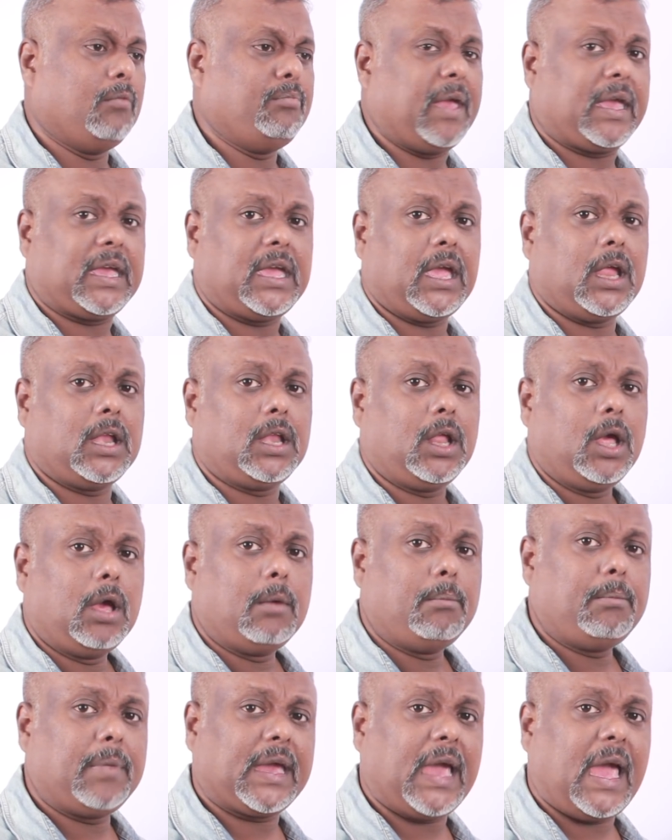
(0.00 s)
making
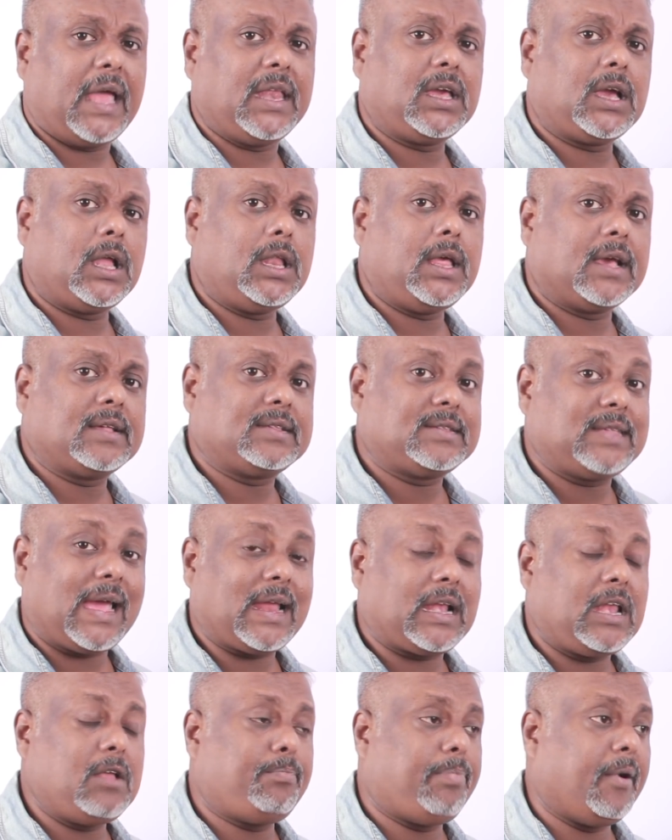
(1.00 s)
it mechanically
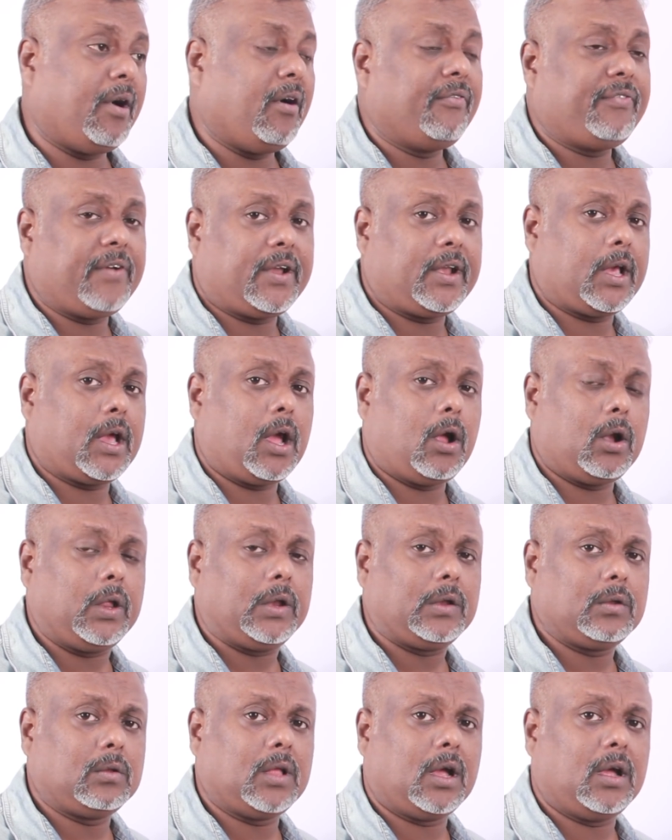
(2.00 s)
exactly perfect
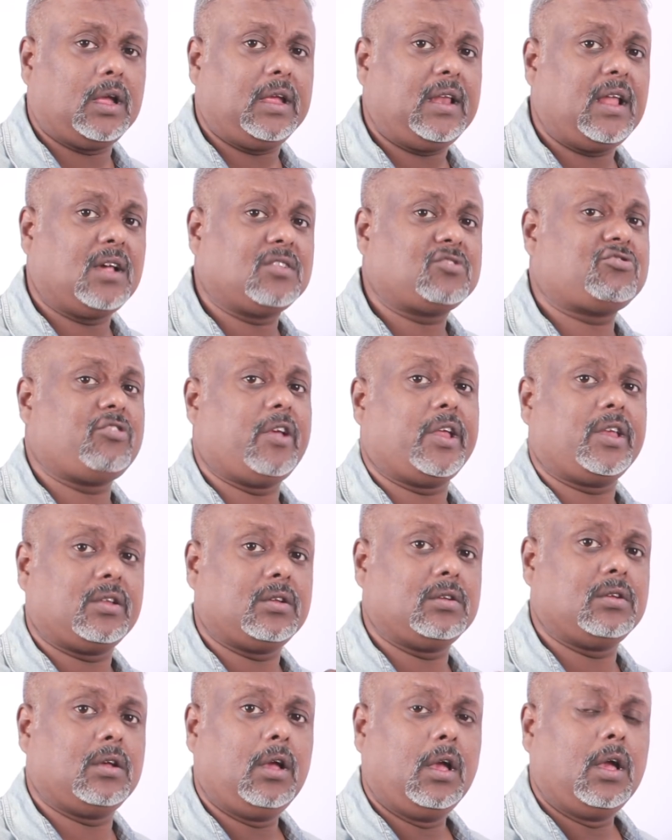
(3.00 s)
according to the
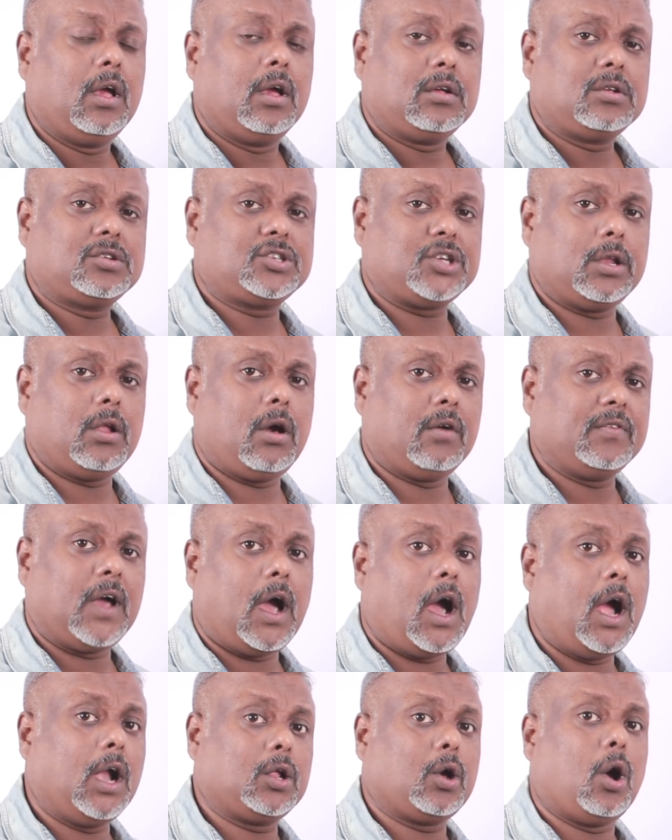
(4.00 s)
illustration of the
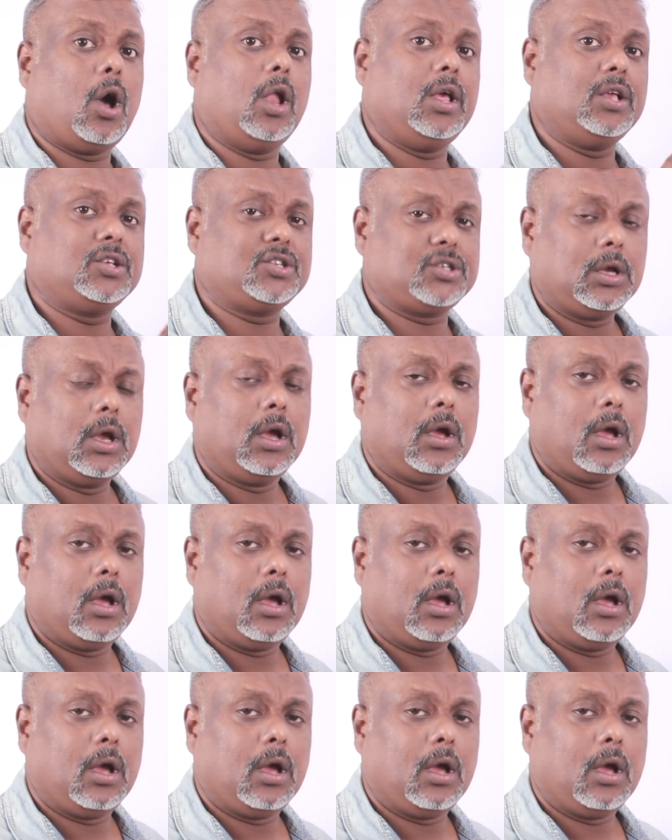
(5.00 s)
art college